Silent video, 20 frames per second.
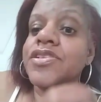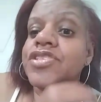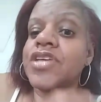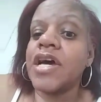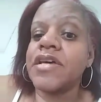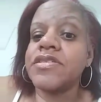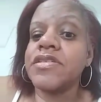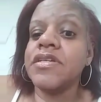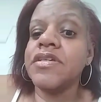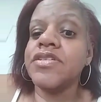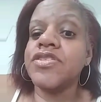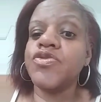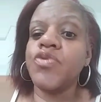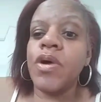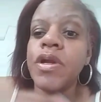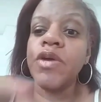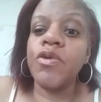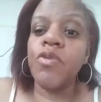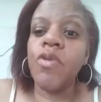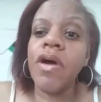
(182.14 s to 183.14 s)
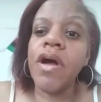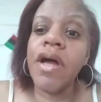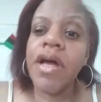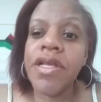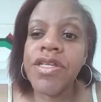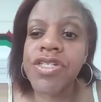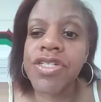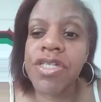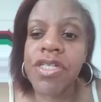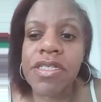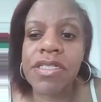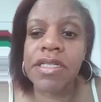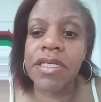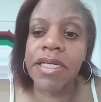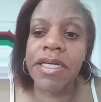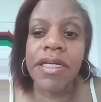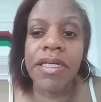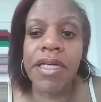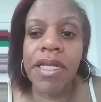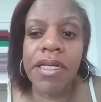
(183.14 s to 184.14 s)
Jocelyn's 21, she's
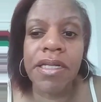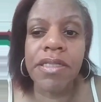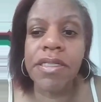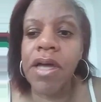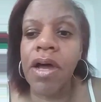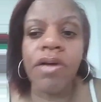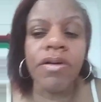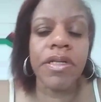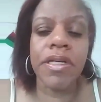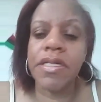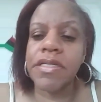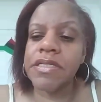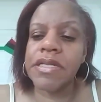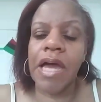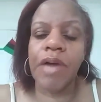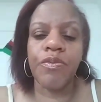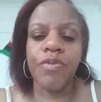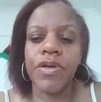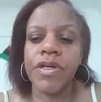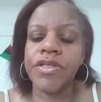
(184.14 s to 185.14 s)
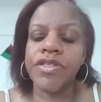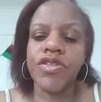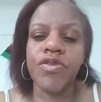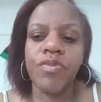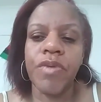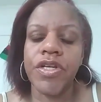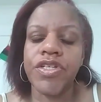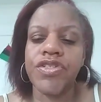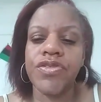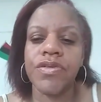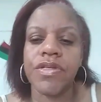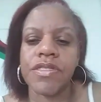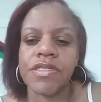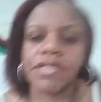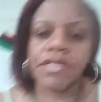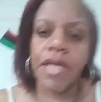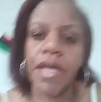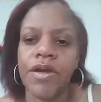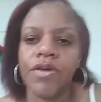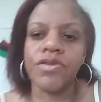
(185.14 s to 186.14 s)
legally an adult, and there's not really too much you can
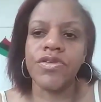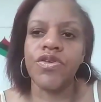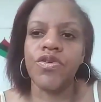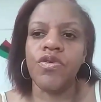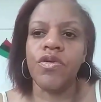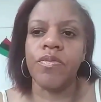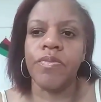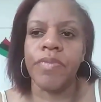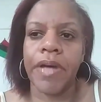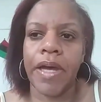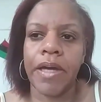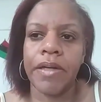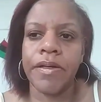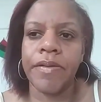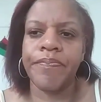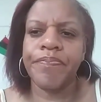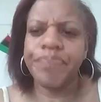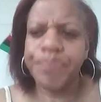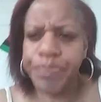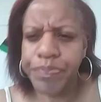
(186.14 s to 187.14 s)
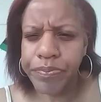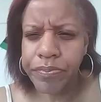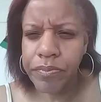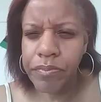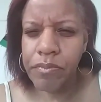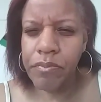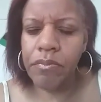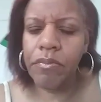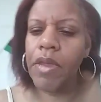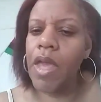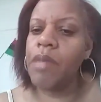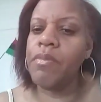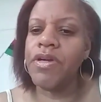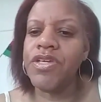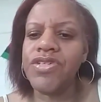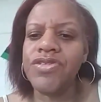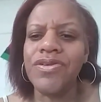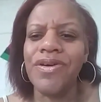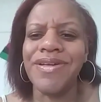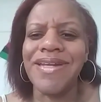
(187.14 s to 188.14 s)
say or do about it.
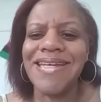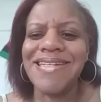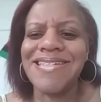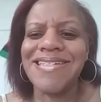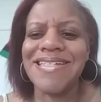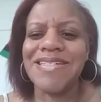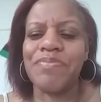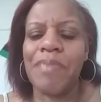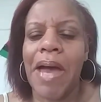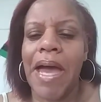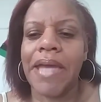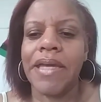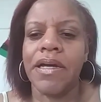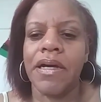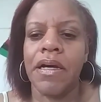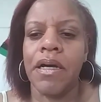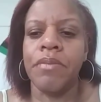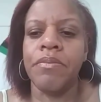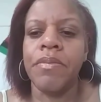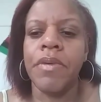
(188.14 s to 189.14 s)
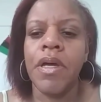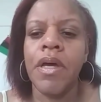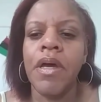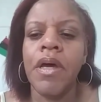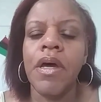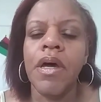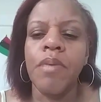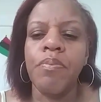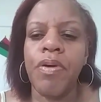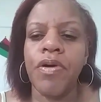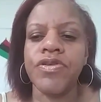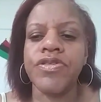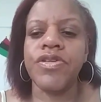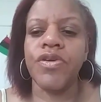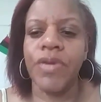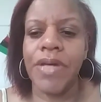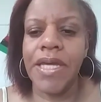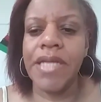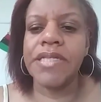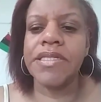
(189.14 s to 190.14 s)
But, you know, that's just my
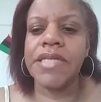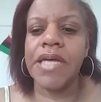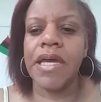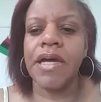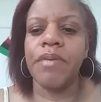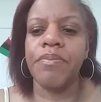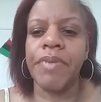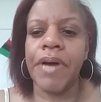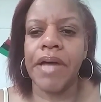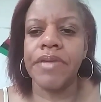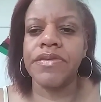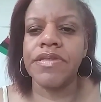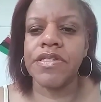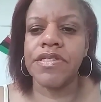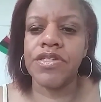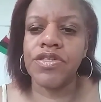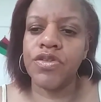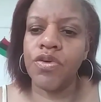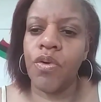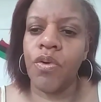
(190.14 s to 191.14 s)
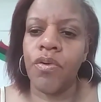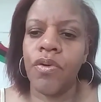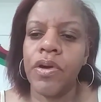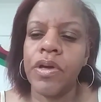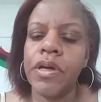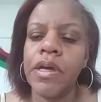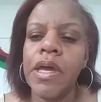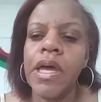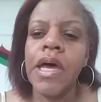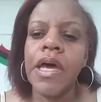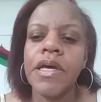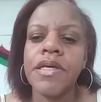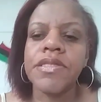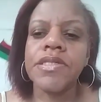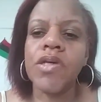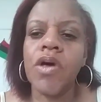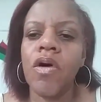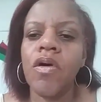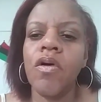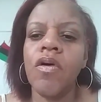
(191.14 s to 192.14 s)
personal intake about this story.
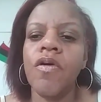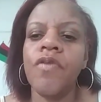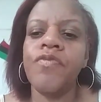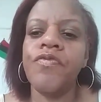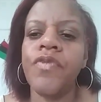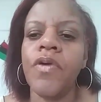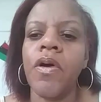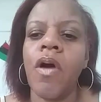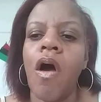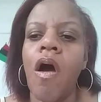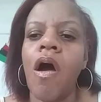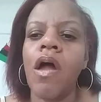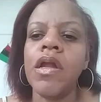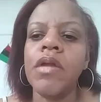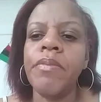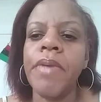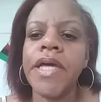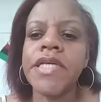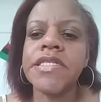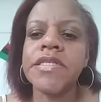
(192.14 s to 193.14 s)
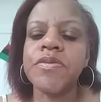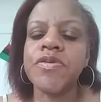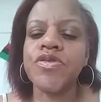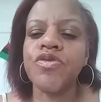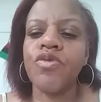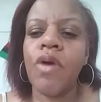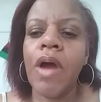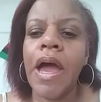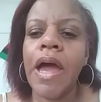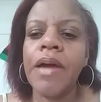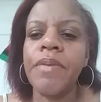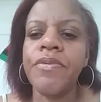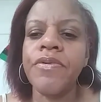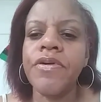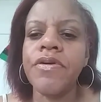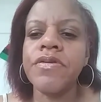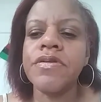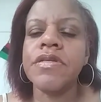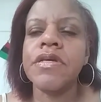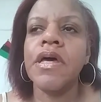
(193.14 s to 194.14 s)
So for all of my
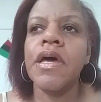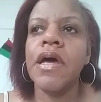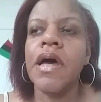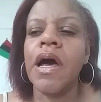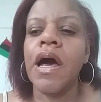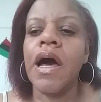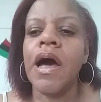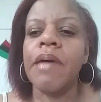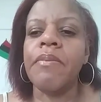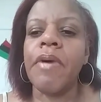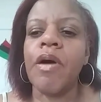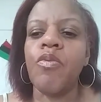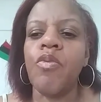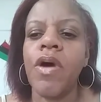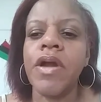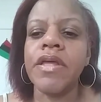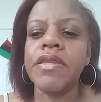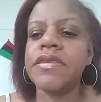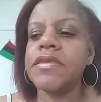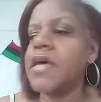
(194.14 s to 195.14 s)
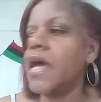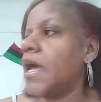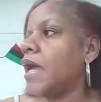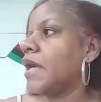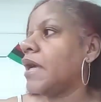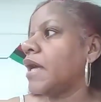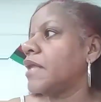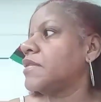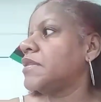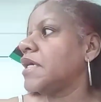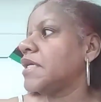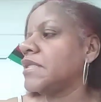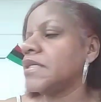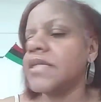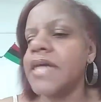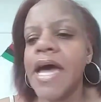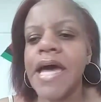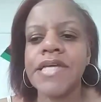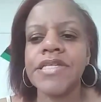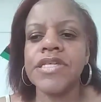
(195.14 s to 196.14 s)
subscribers, I want to thank, I think the
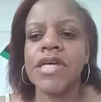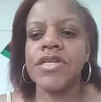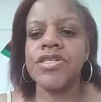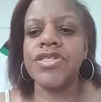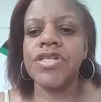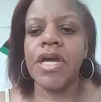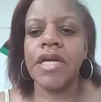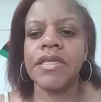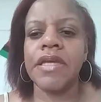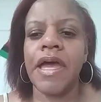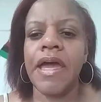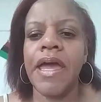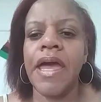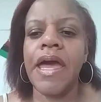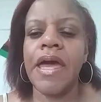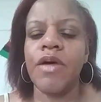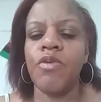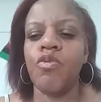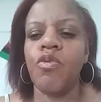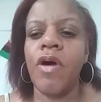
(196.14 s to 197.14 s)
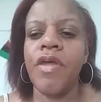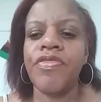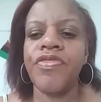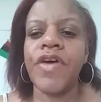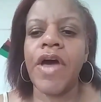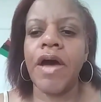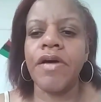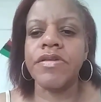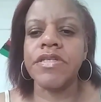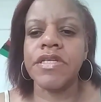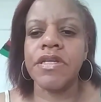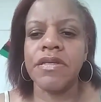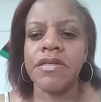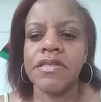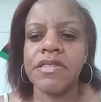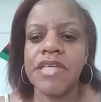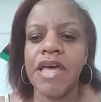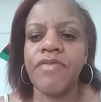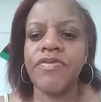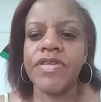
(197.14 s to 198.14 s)
last I checked, I had
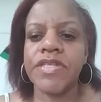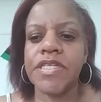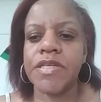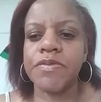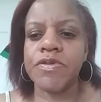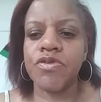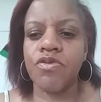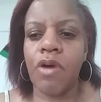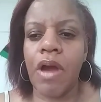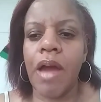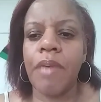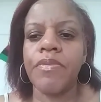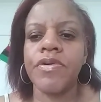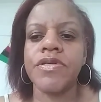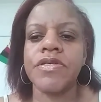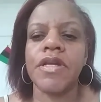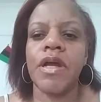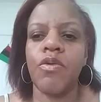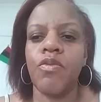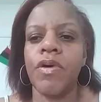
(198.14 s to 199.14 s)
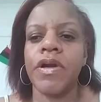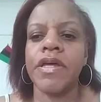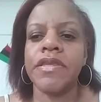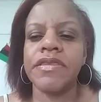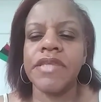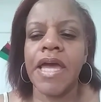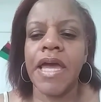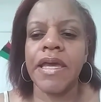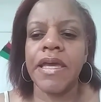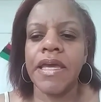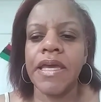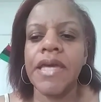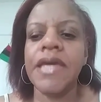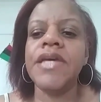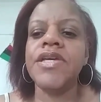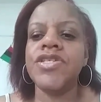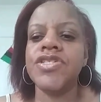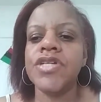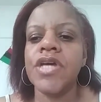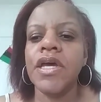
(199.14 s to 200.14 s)
1,007 subscribers, and I want to thank
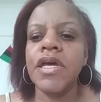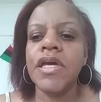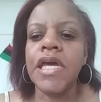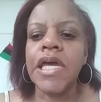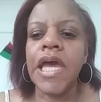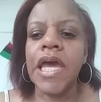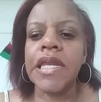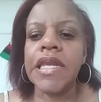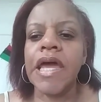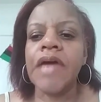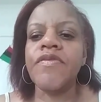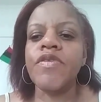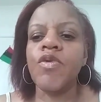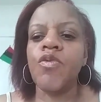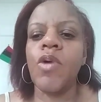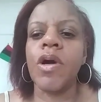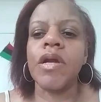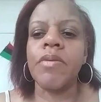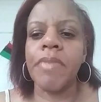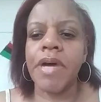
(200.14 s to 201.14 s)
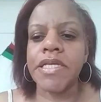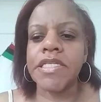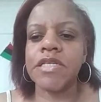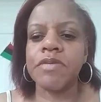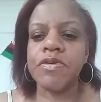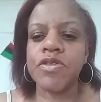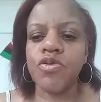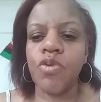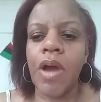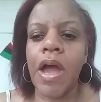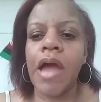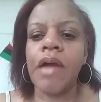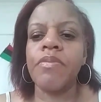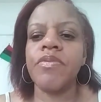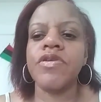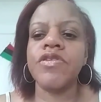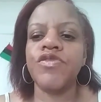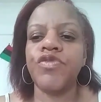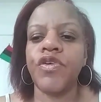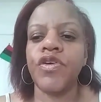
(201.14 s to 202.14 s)
each and every one of my
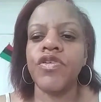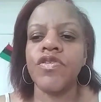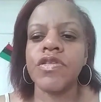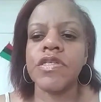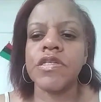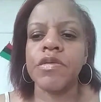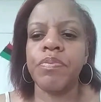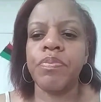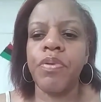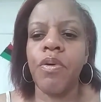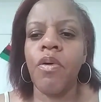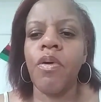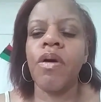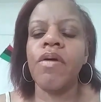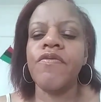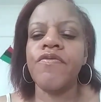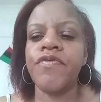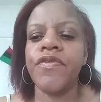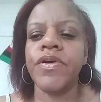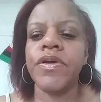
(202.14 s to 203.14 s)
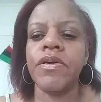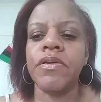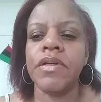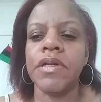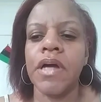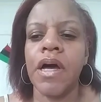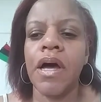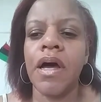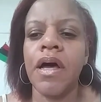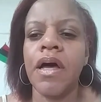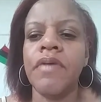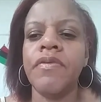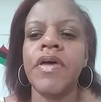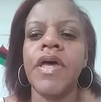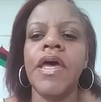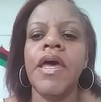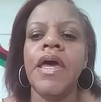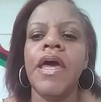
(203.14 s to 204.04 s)
subscribers for your support, for your love,